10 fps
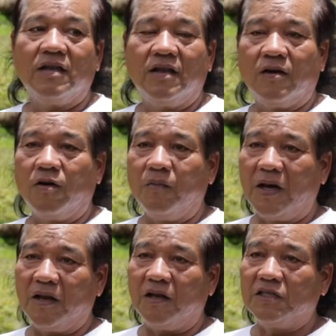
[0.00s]
They, call
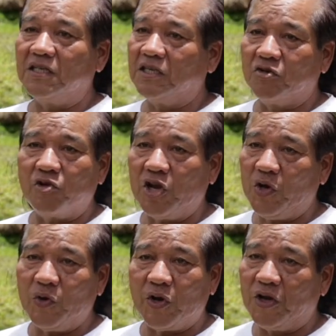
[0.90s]
man does listen to
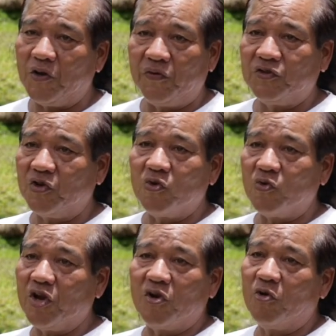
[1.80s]
radio and you know if it's going to
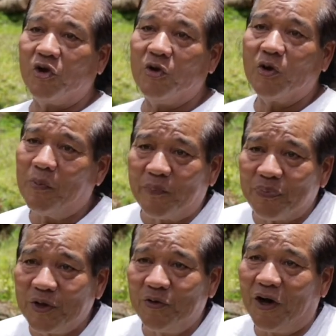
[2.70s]
rain or hurricane to come.
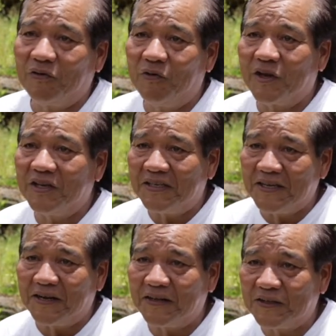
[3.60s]
You don't have to look in
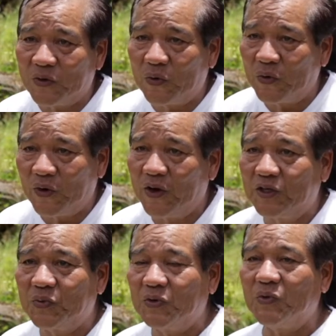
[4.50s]
detail. So he
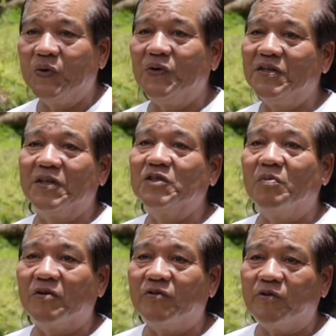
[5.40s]
just want to know all details
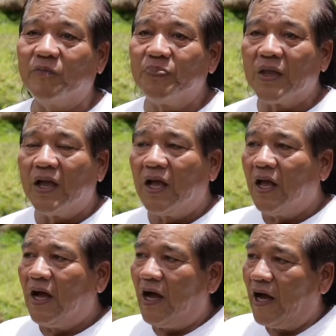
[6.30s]
coming through.
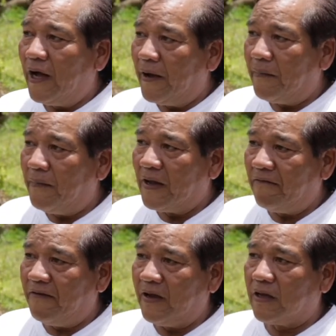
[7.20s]
Um, but
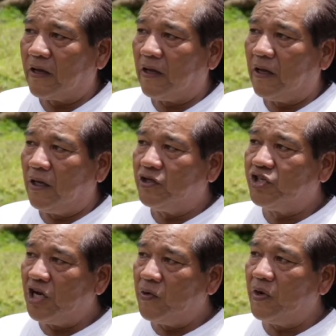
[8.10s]
I think
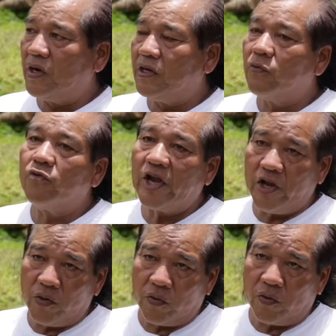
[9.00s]
generally the
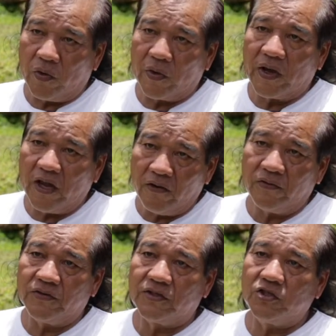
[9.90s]
radio
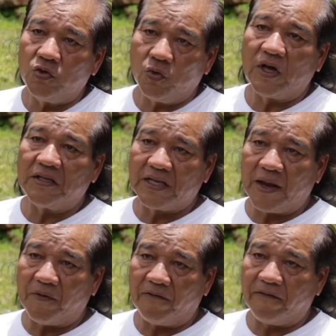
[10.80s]
gives you that
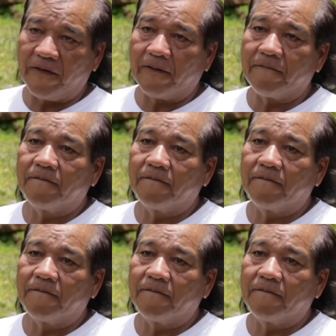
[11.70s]
type of thing.